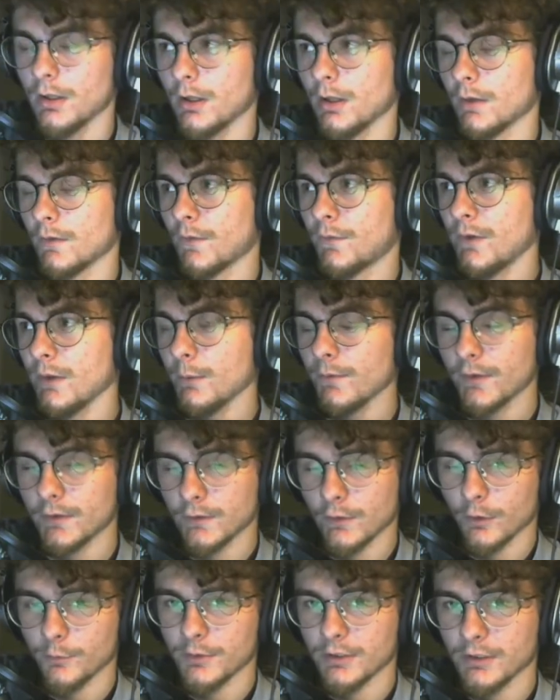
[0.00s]
The thing with
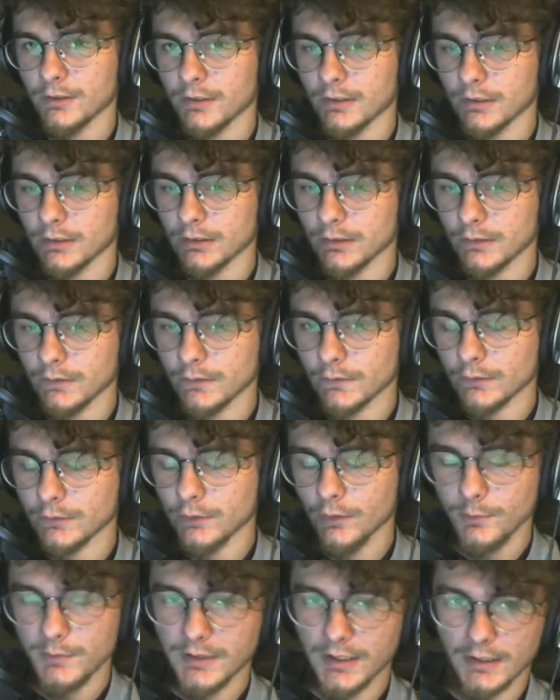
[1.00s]
Adobe is
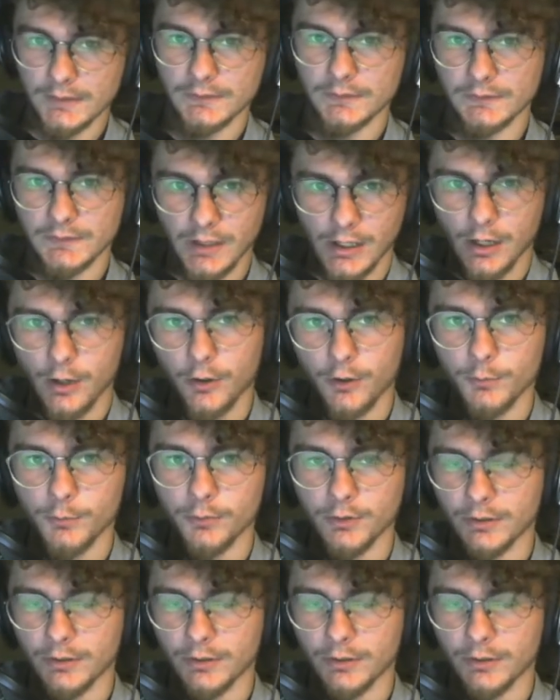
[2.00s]
Adobe has a terrible